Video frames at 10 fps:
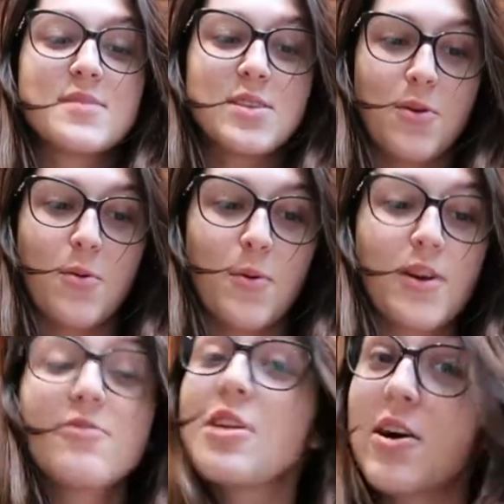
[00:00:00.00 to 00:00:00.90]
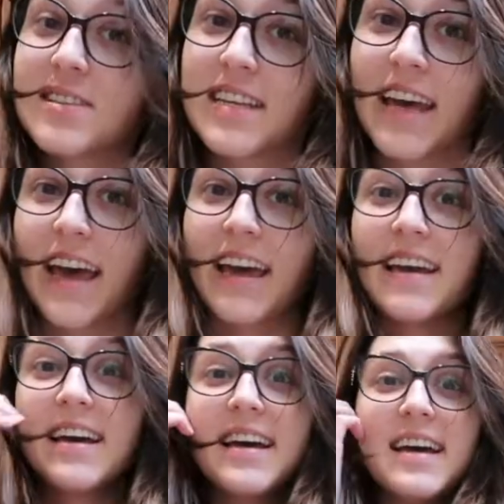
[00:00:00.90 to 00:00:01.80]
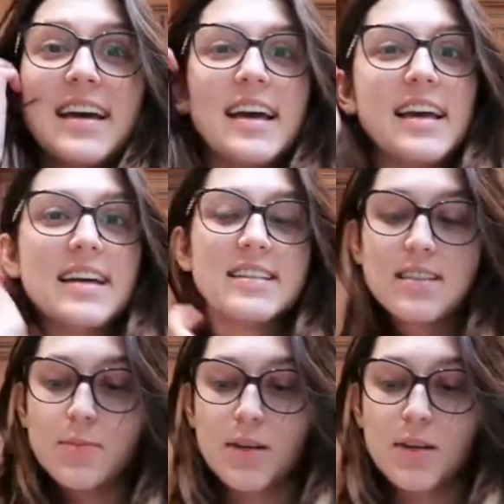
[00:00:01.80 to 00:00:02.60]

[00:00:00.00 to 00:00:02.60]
So we're gonna vlog today and I'm